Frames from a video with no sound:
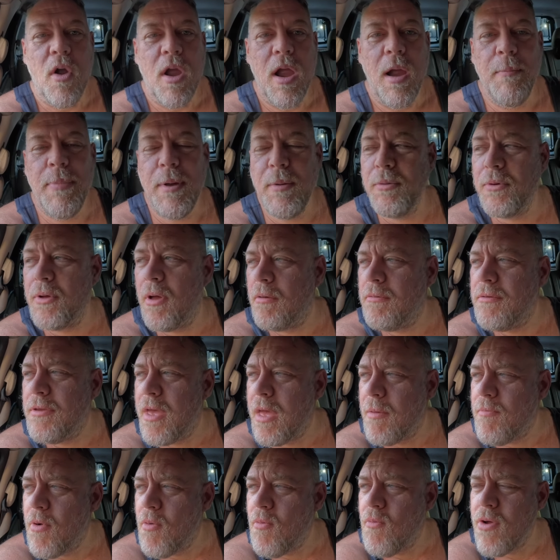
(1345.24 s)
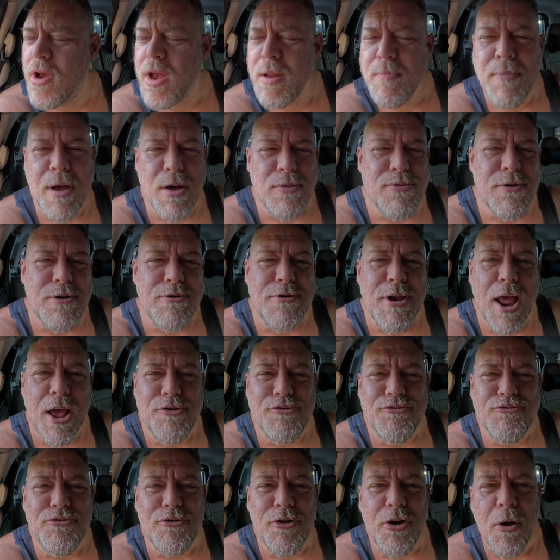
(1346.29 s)
And people go, yeah, but what about the
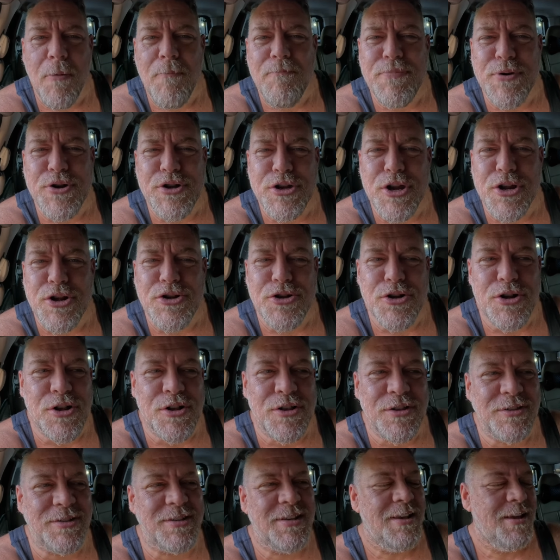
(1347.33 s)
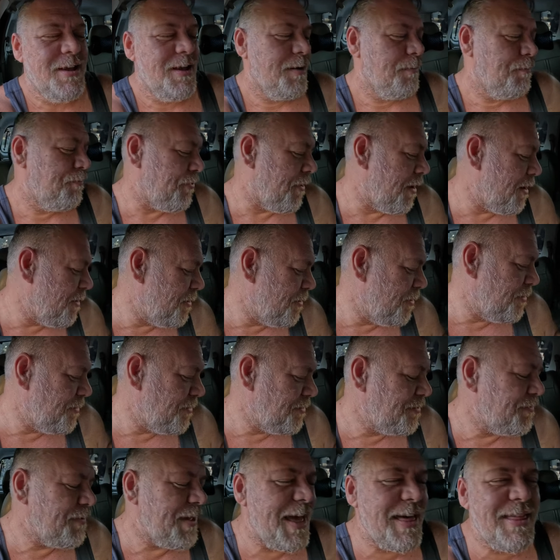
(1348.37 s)
natural competitions? Bro,
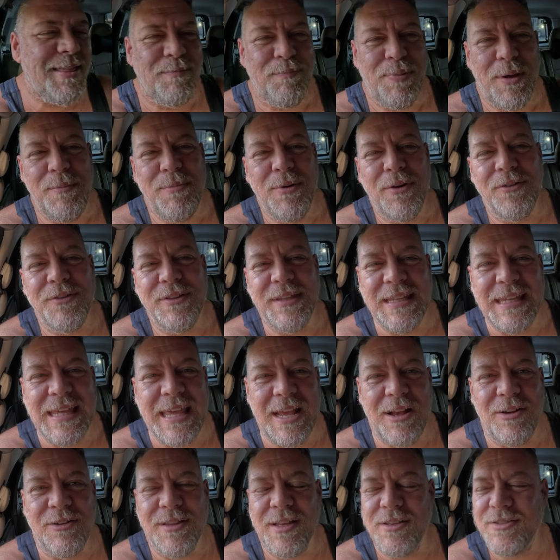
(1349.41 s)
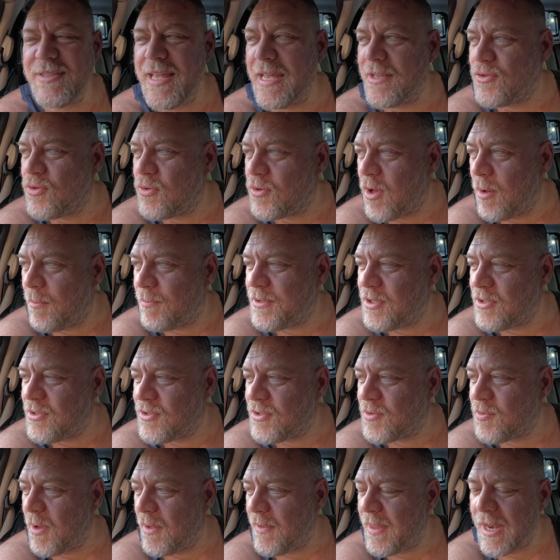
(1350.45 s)
people on the gear in those natural competitions
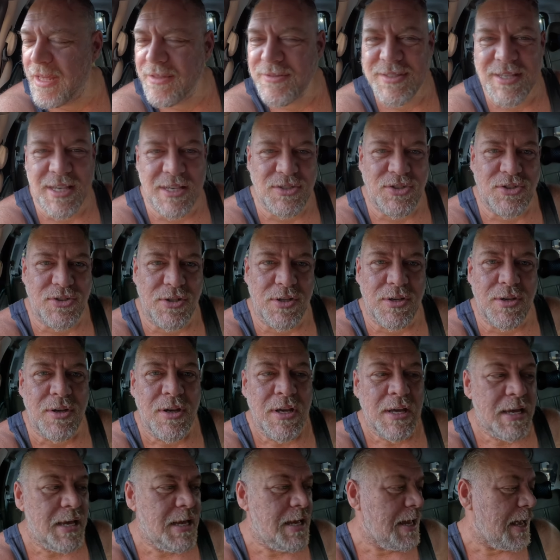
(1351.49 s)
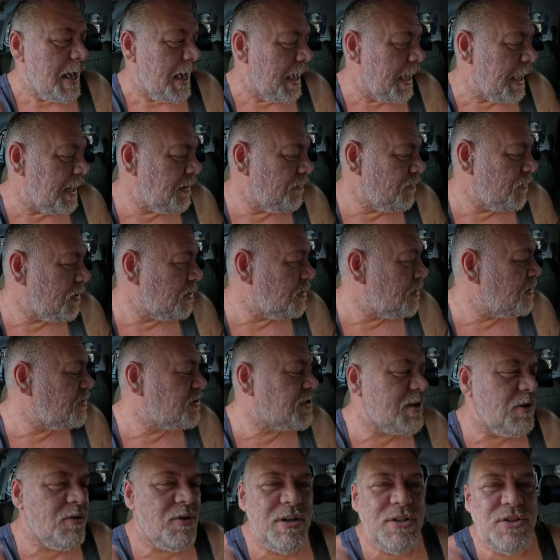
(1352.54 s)
as well, they don't test you. And if you do
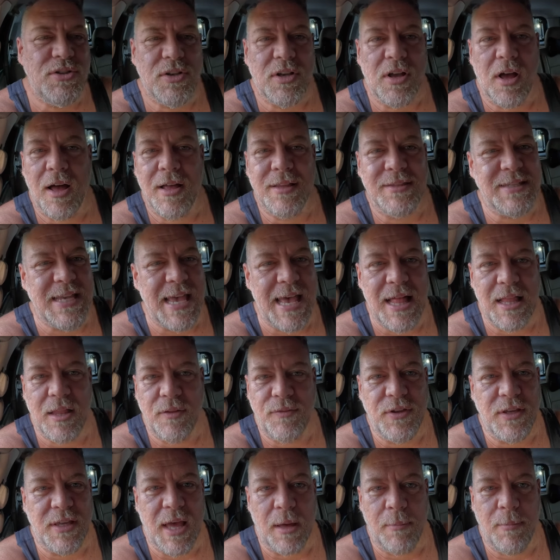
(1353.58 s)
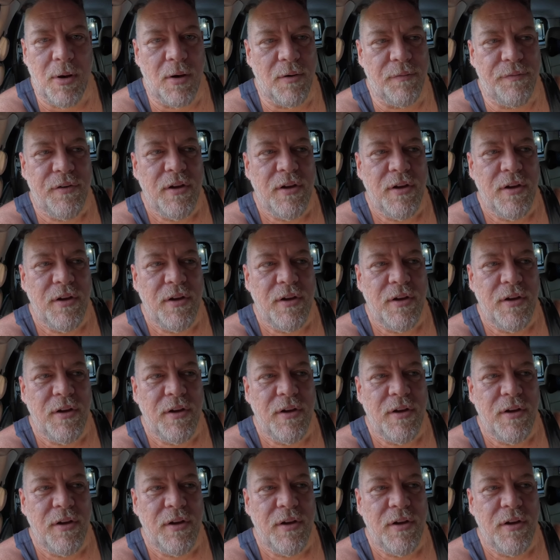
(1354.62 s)
steroids, India, you can't tell if you come off.